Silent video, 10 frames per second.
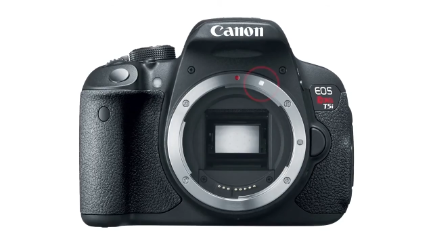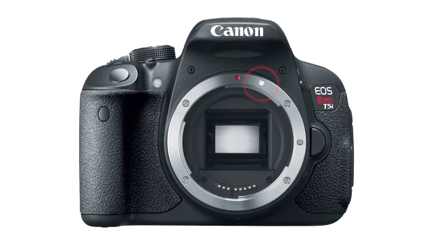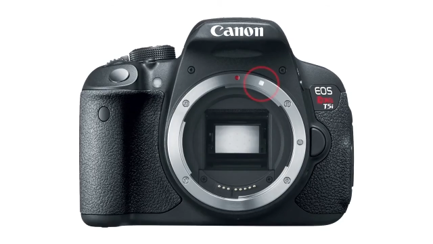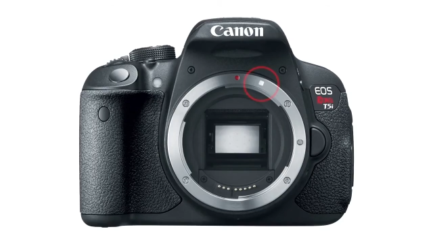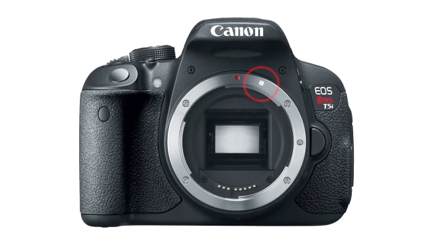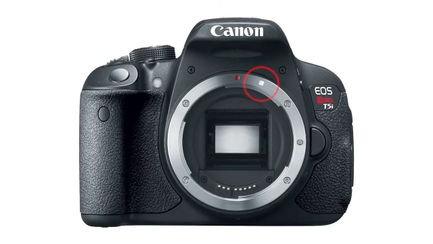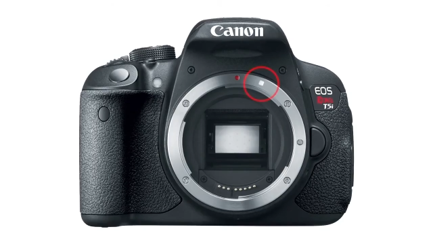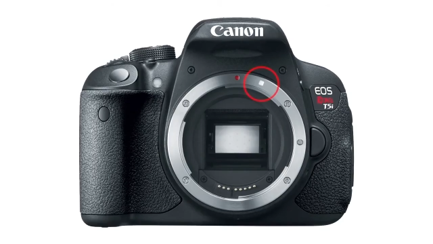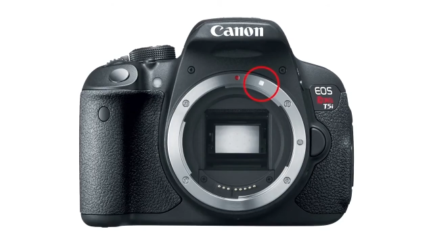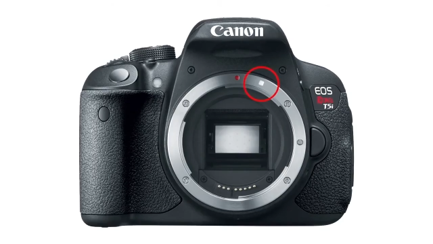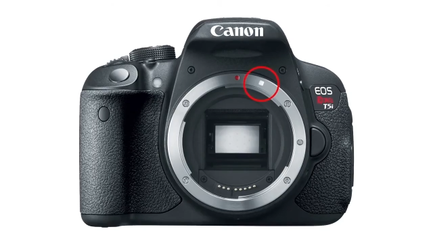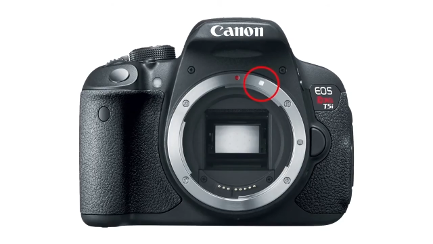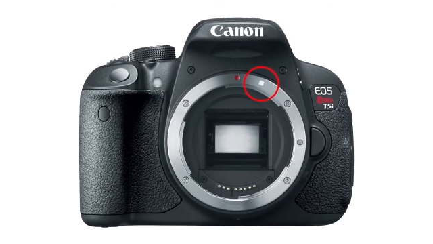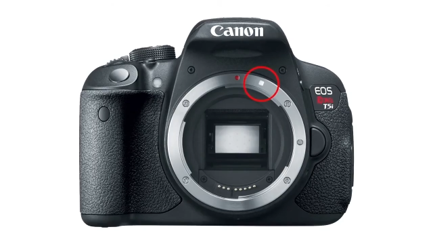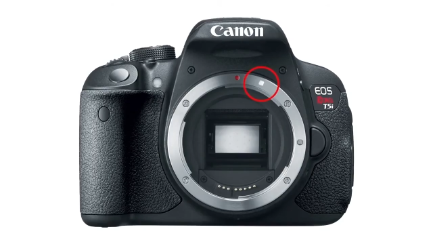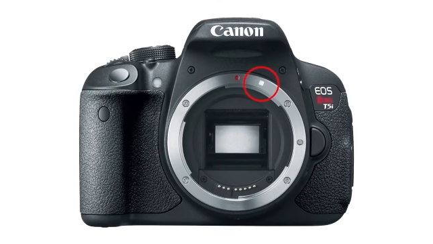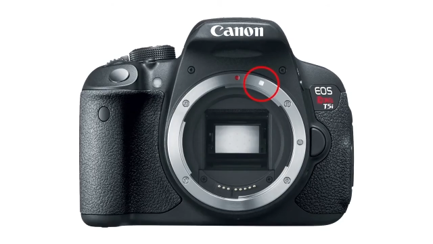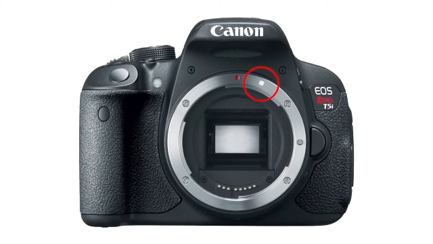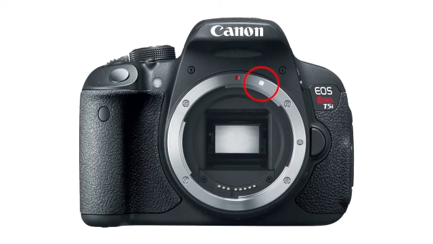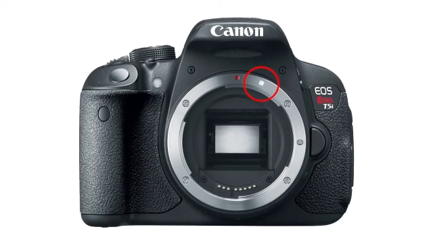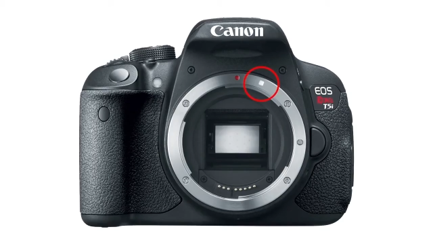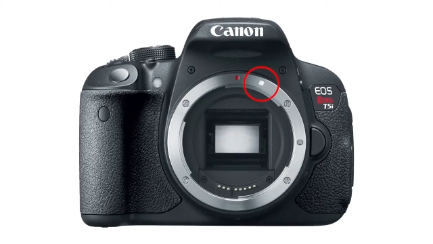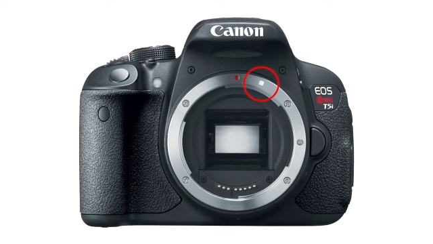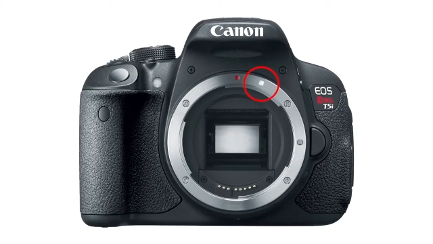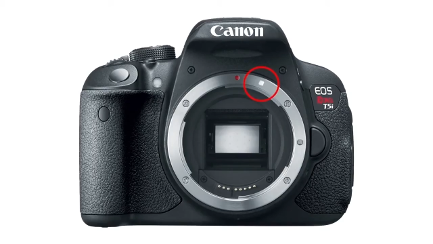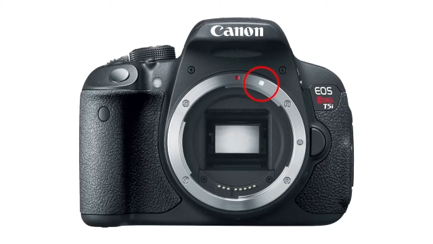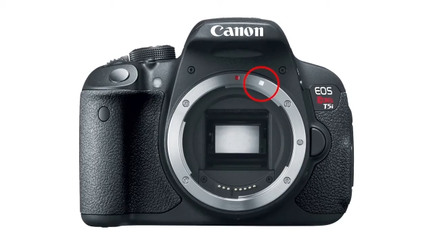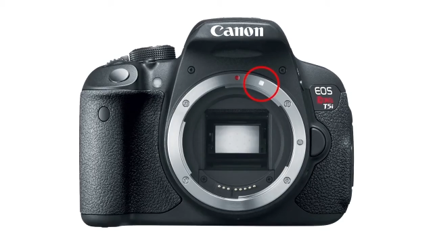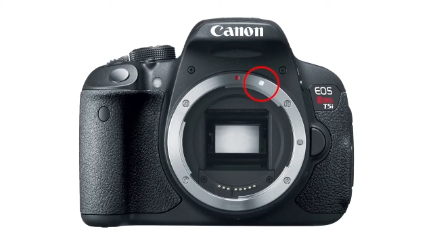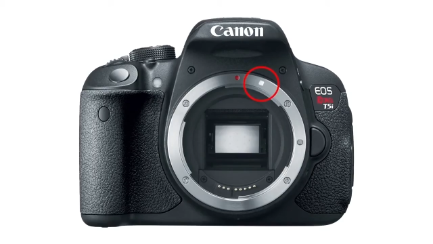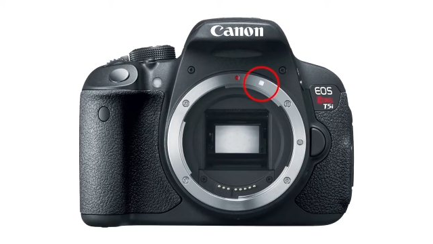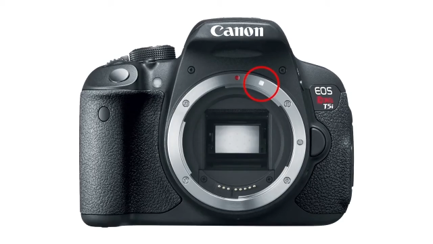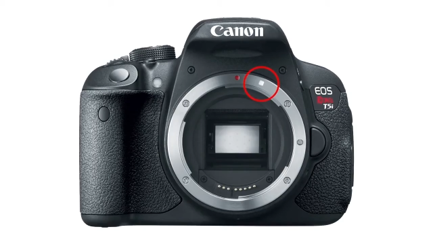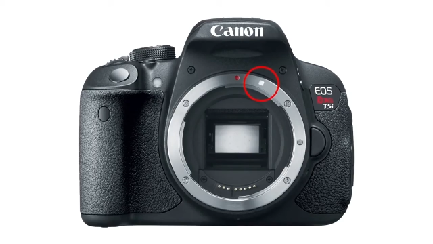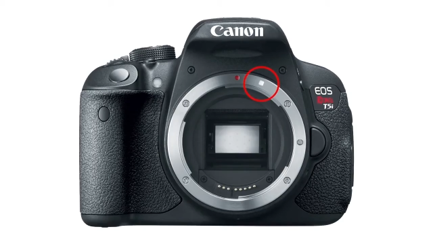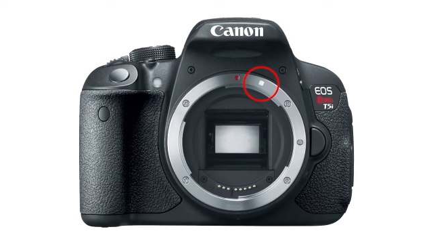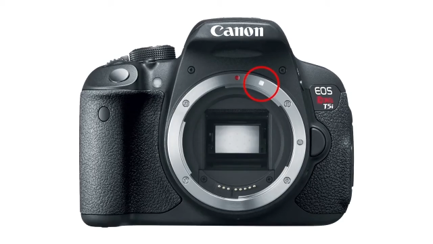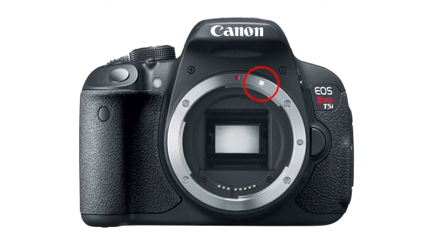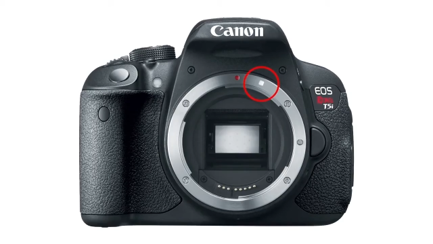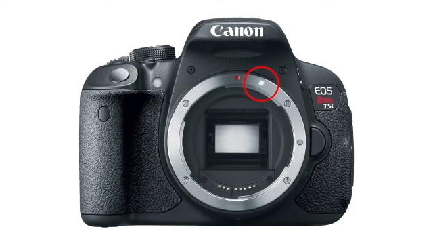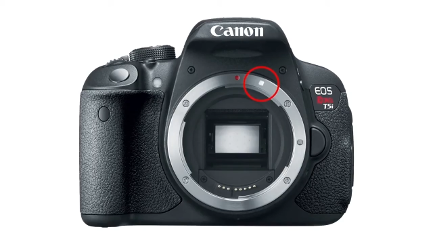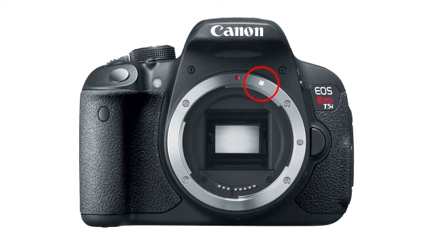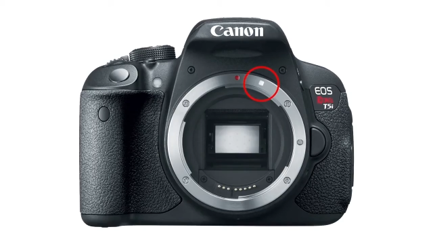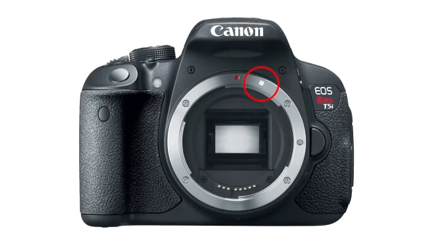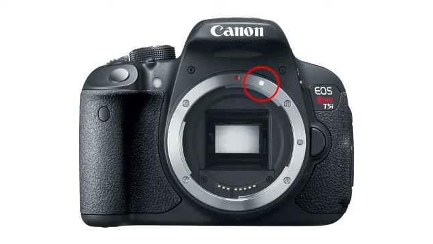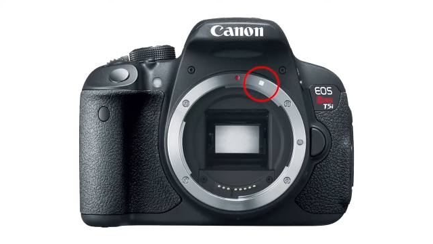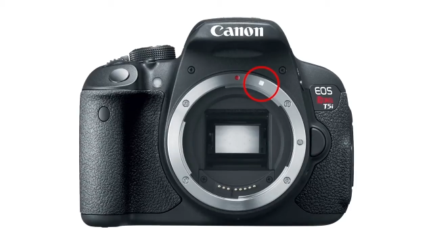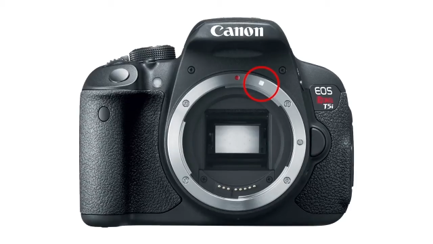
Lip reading: Nobody's mouth can be seen.